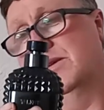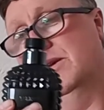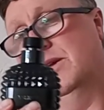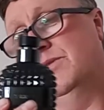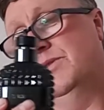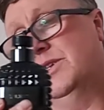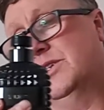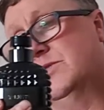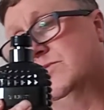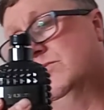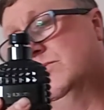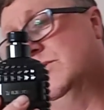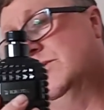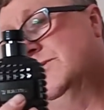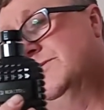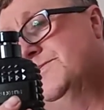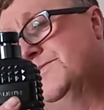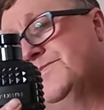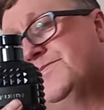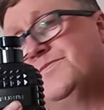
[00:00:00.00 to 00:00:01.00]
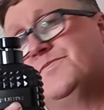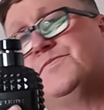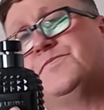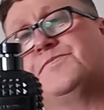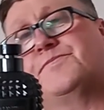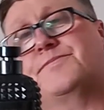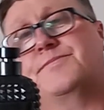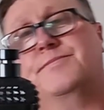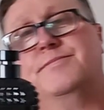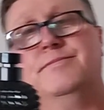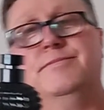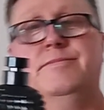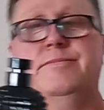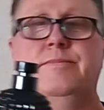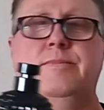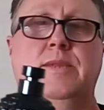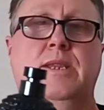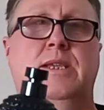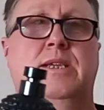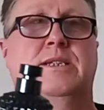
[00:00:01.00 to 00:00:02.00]
And this one
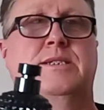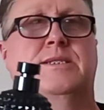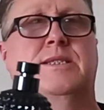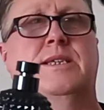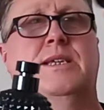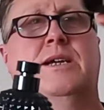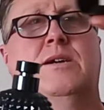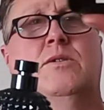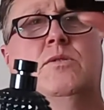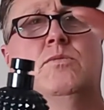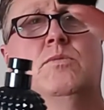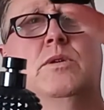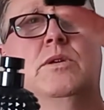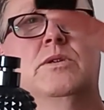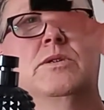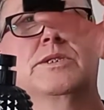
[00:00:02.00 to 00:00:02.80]
is the owl one.